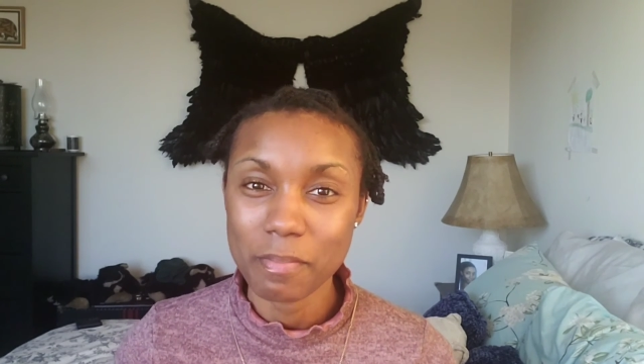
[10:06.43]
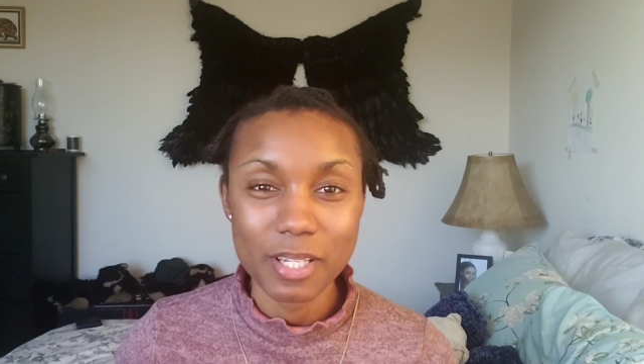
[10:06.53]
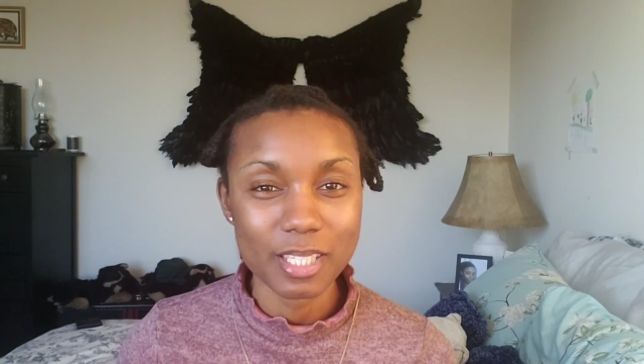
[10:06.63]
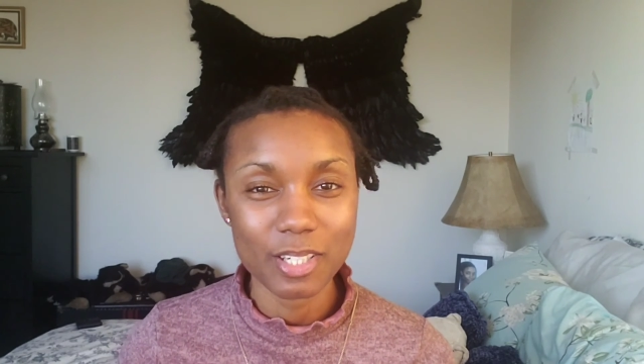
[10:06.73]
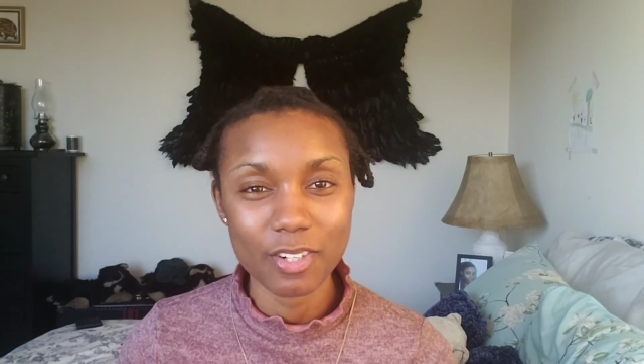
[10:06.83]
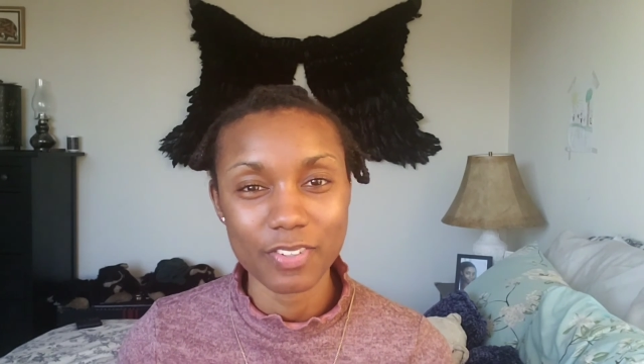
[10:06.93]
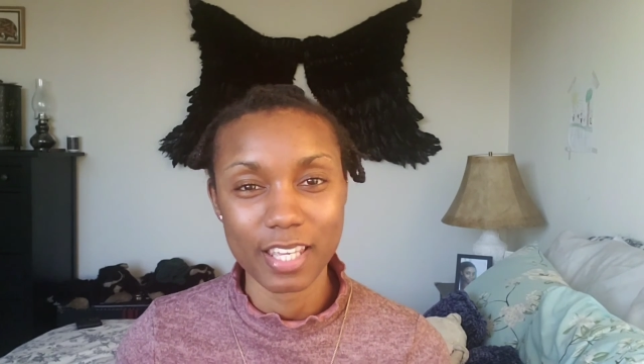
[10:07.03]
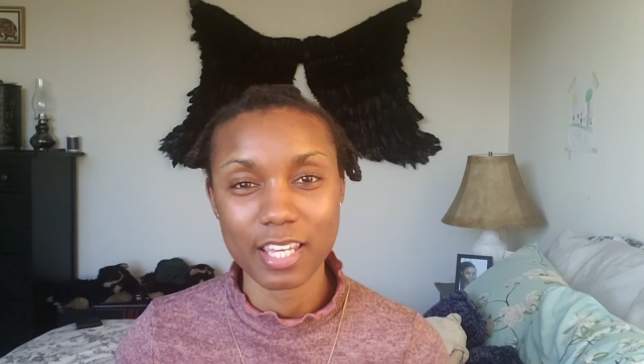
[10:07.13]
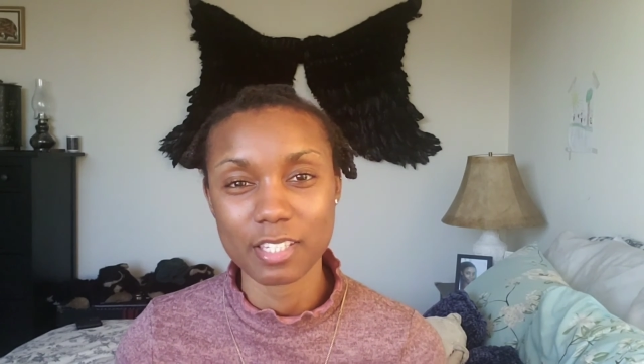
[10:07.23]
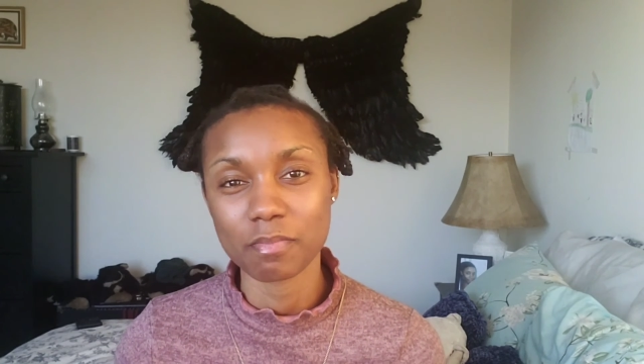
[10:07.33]
Push the
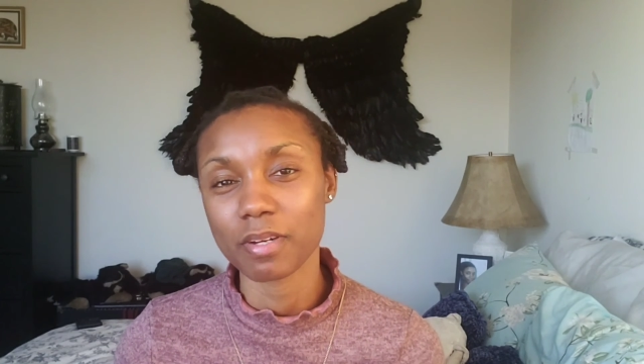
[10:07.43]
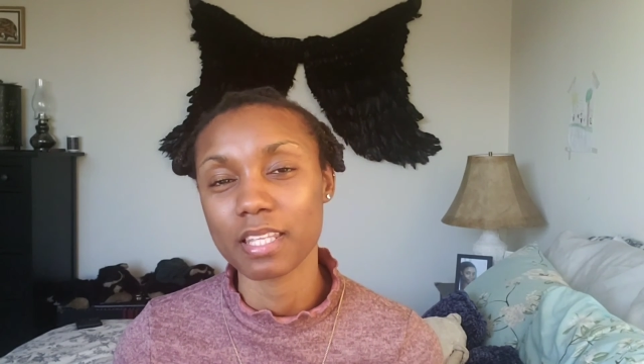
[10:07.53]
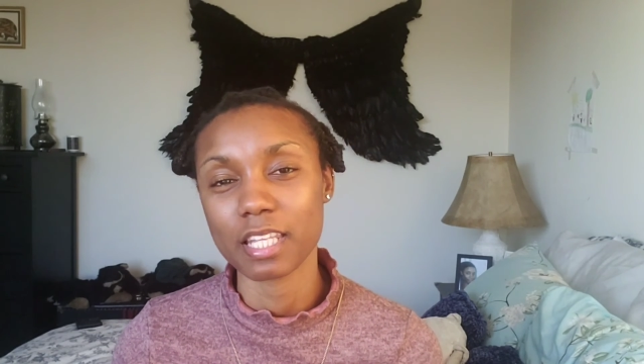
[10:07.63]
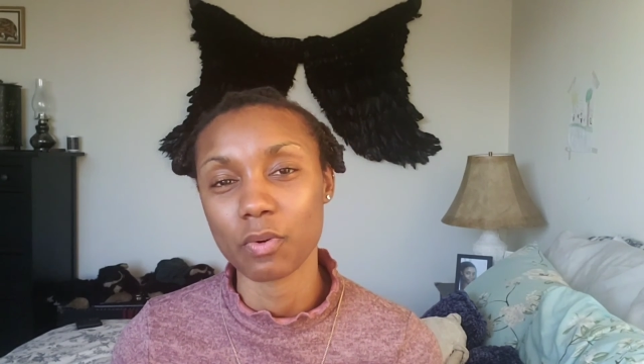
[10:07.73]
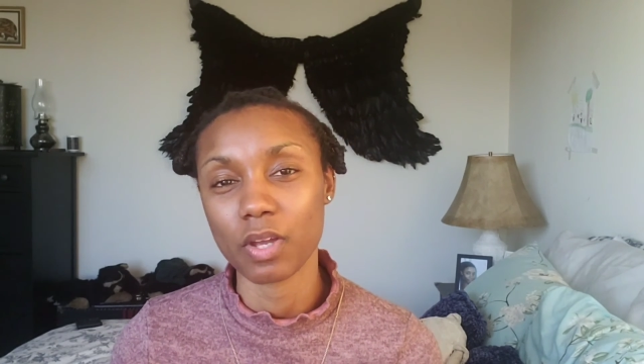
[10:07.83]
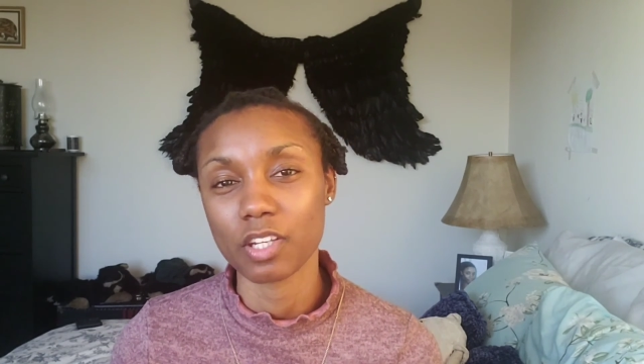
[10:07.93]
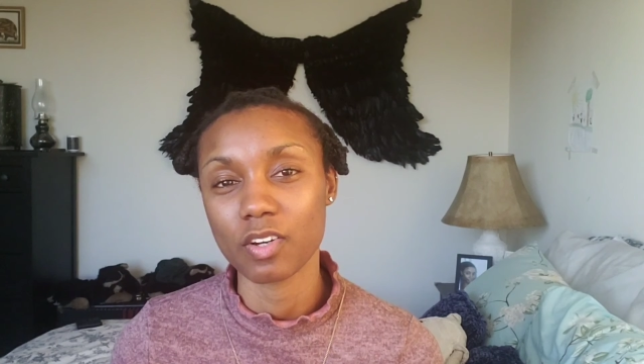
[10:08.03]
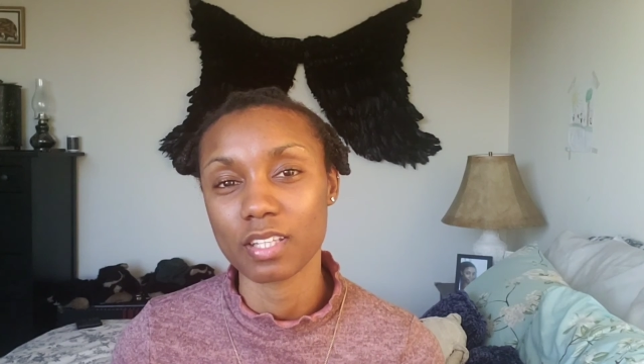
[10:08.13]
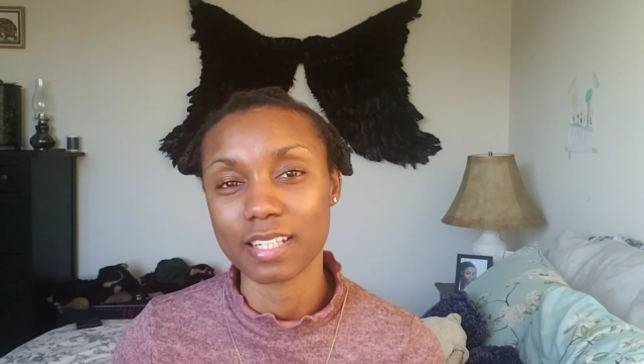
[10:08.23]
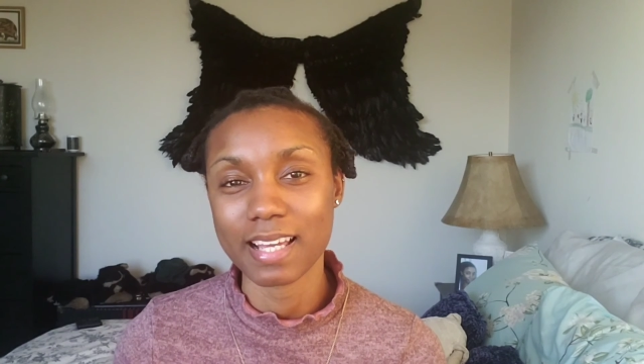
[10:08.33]
notification button, that way you
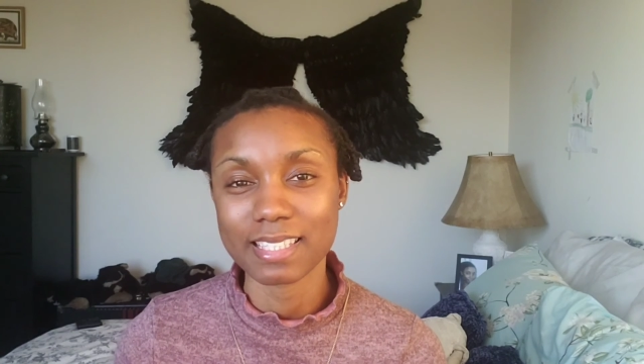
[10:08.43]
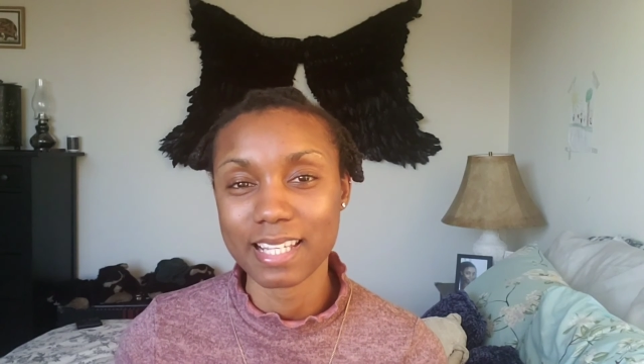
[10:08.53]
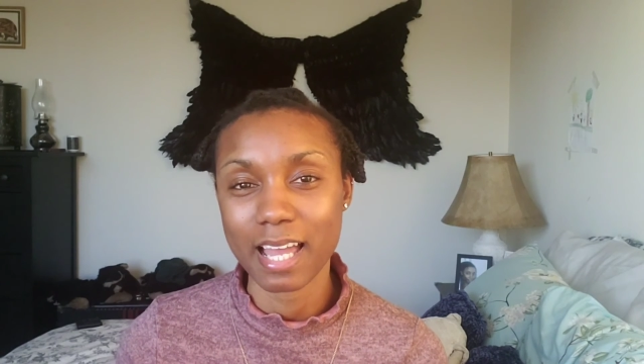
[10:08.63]
know the next